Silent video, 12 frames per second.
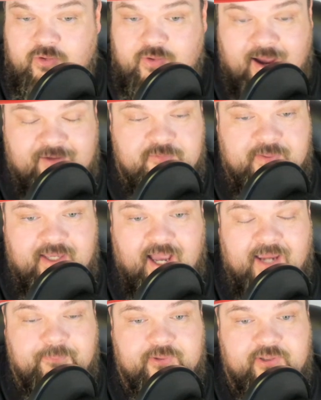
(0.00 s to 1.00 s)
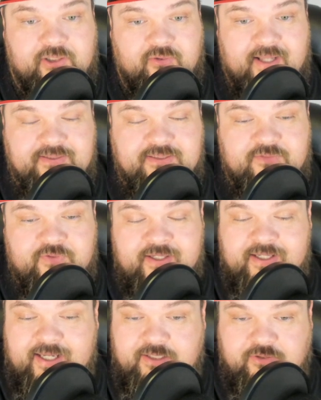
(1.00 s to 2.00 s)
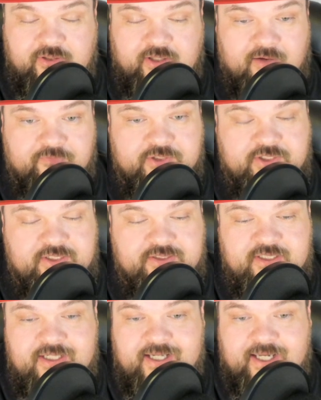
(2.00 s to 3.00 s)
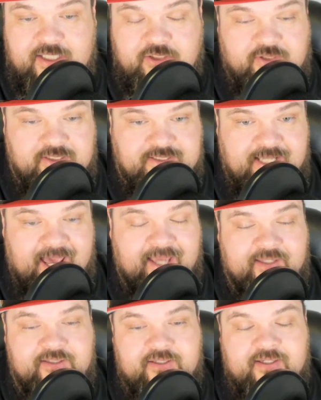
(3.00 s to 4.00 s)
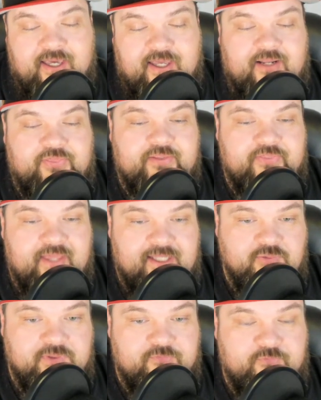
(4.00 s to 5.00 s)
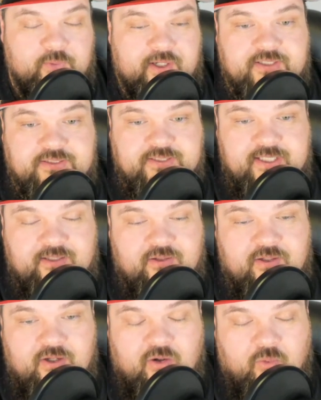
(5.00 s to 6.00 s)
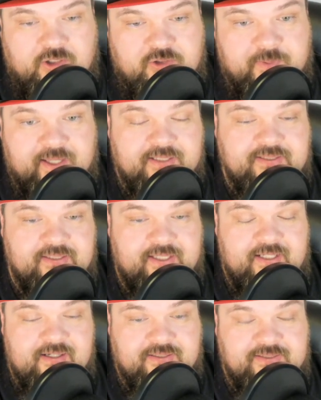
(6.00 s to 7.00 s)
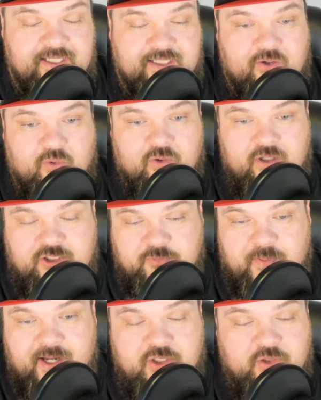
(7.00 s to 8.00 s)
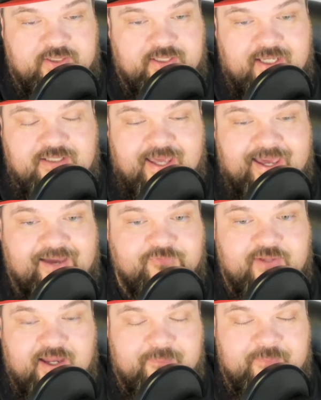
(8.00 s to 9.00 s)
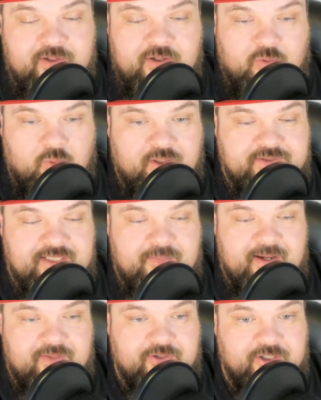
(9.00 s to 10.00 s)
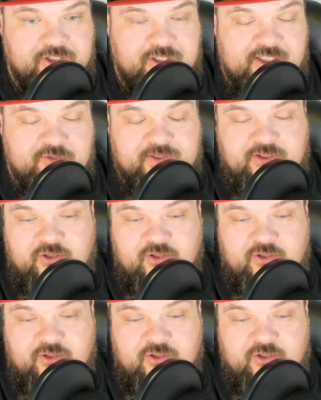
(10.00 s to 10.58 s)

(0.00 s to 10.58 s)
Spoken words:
You have to be hyper aggressive in your coverages, in your attack. And I think that's what the 49ers did once we got to the end of the second quarter, especially into halftime, once they made their adjustments.